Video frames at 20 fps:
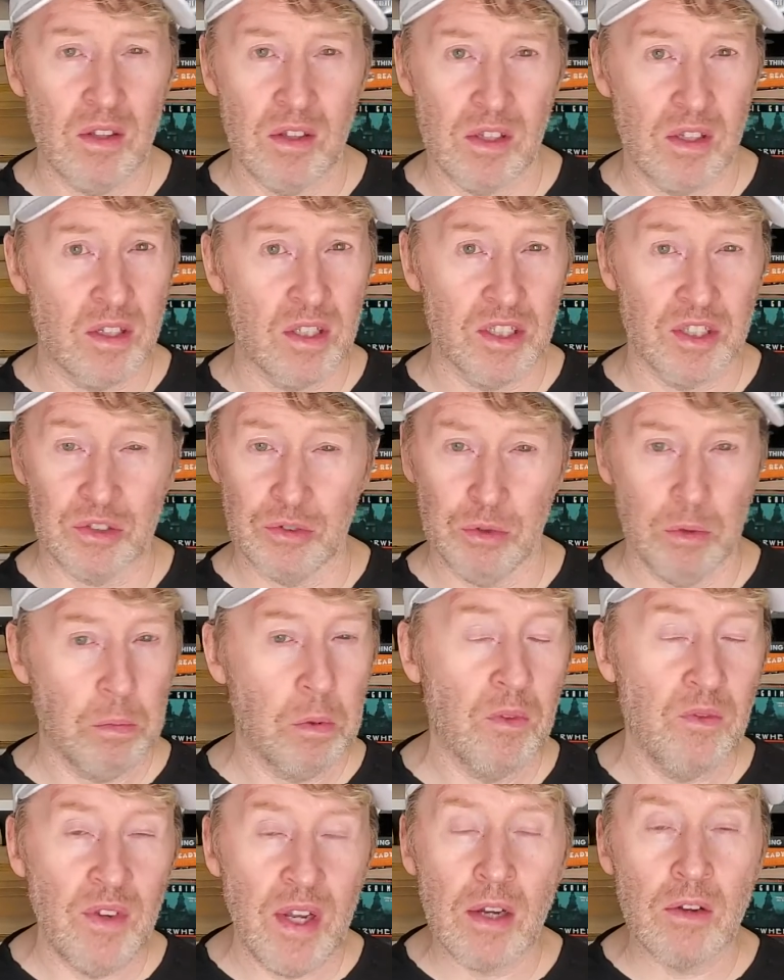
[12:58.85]
this group of
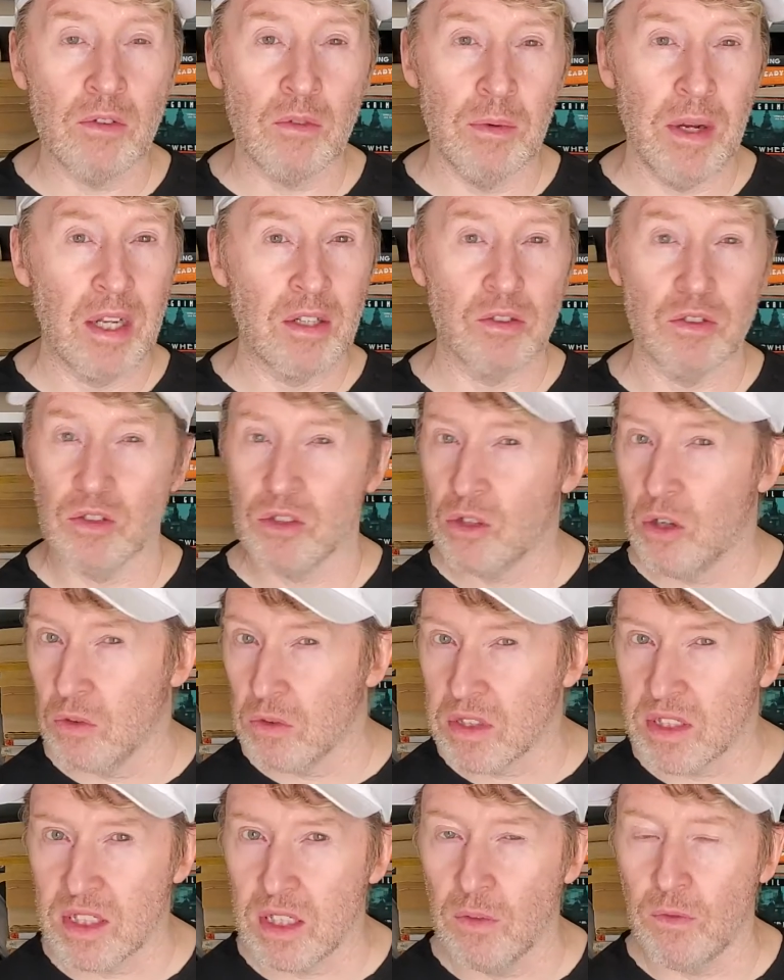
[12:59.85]
Necromancers called the
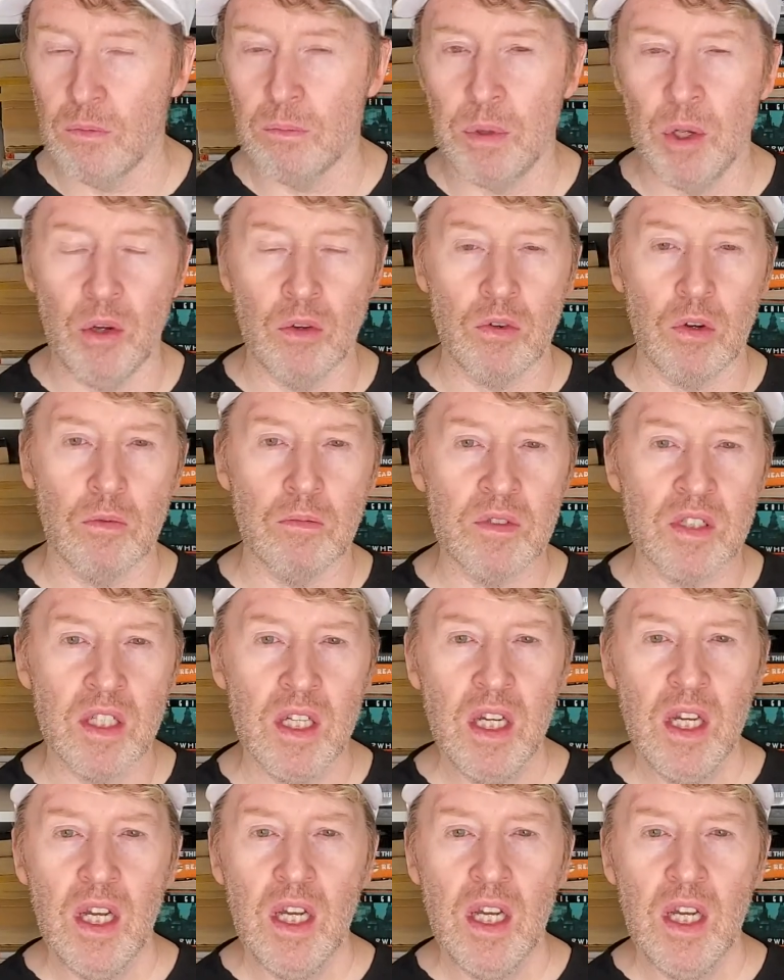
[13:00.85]
Seven Pilgrims.